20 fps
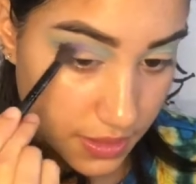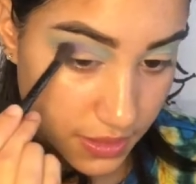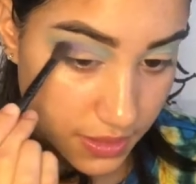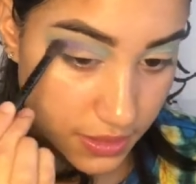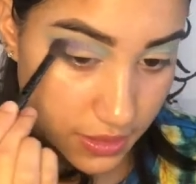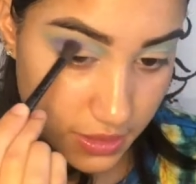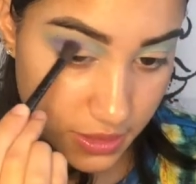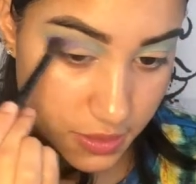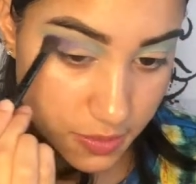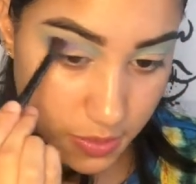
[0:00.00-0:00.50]

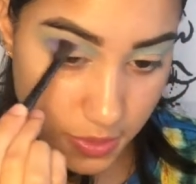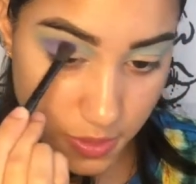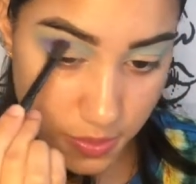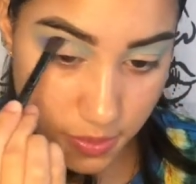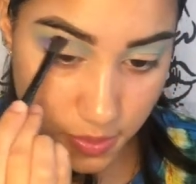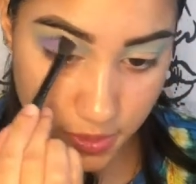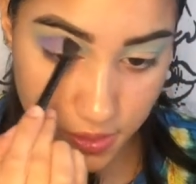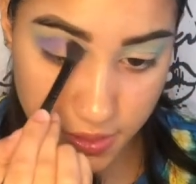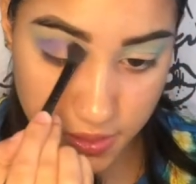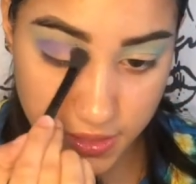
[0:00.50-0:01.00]
This
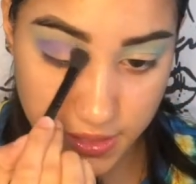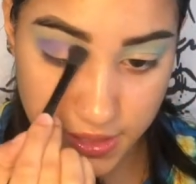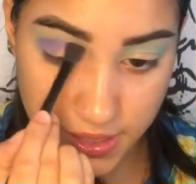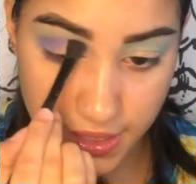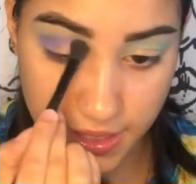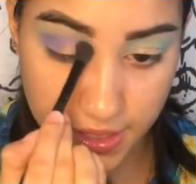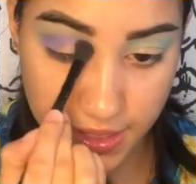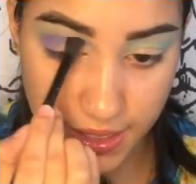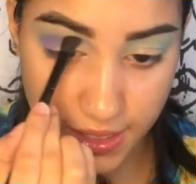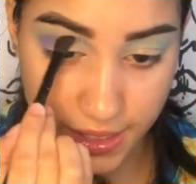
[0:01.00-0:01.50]
purple looks
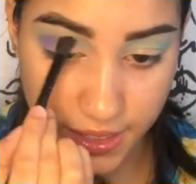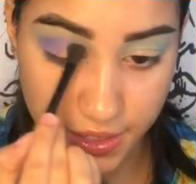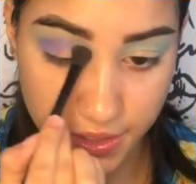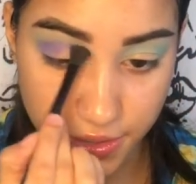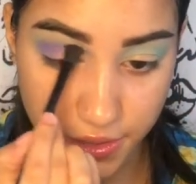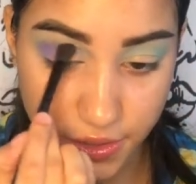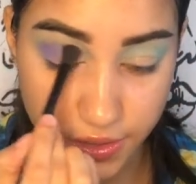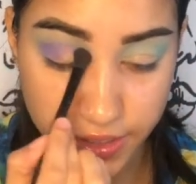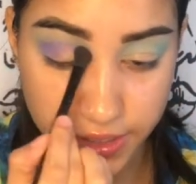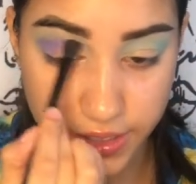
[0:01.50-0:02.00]

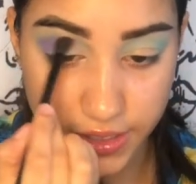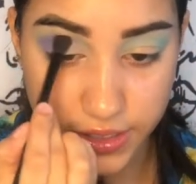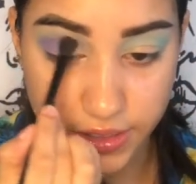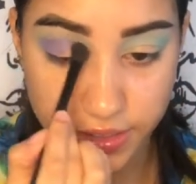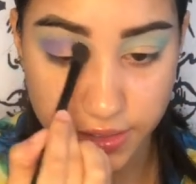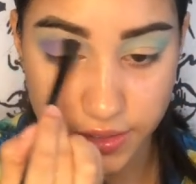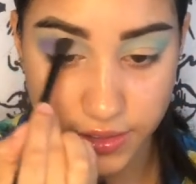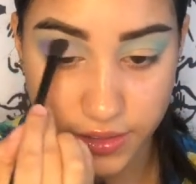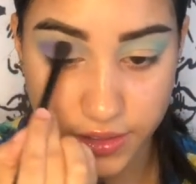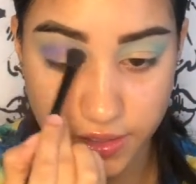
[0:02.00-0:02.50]
lighter
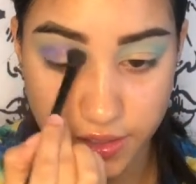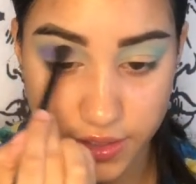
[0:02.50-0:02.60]
in